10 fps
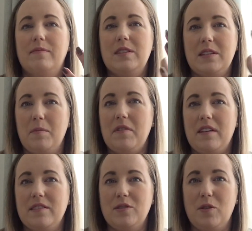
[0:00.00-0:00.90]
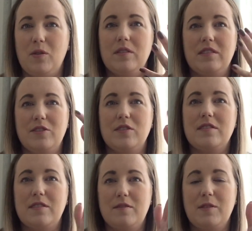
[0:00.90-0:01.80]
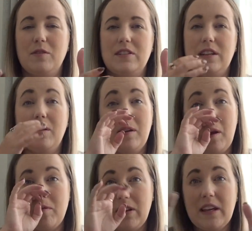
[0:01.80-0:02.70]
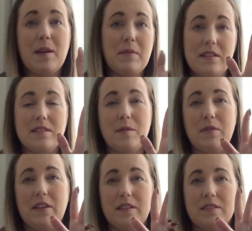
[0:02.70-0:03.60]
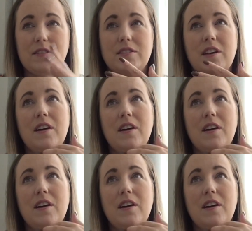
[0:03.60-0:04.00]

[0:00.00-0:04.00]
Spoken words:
things gone and just filter it down, and hopefully get him into some things, because